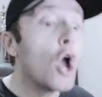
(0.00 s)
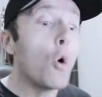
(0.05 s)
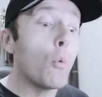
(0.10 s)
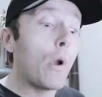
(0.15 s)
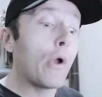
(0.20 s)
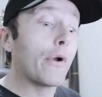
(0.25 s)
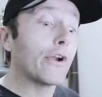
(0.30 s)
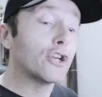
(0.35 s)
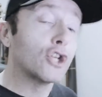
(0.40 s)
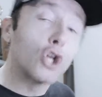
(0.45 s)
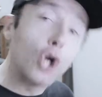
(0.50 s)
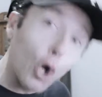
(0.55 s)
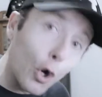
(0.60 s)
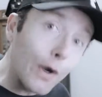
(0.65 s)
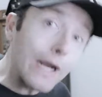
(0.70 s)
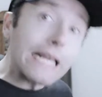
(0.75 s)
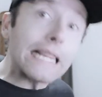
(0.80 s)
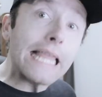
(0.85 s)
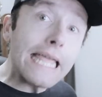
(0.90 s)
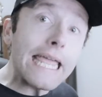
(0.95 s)
Where it
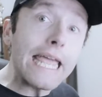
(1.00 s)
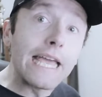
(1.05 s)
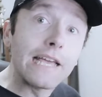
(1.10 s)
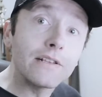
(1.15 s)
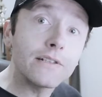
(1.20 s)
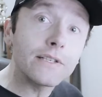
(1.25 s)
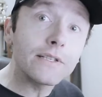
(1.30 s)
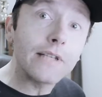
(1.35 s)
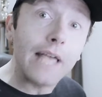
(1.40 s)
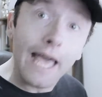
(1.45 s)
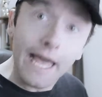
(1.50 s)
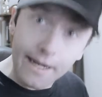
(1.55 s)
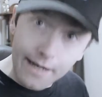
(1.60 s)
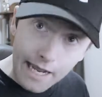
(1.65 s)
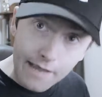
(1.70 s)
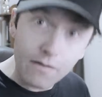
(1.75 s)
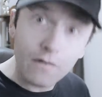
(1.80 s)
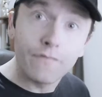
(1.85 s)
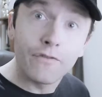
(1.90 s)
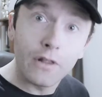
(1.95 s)
currently is, at
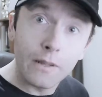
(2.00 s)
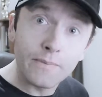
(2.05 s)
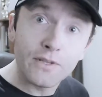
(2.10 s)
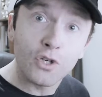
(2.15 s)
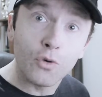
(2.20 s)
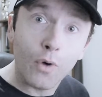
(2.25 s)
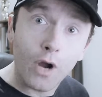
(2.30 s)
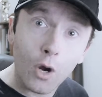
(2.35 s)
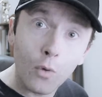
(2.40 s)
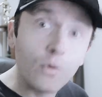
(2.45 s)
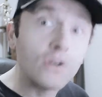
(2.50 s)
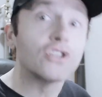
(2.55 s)
Nathan Phillips Square,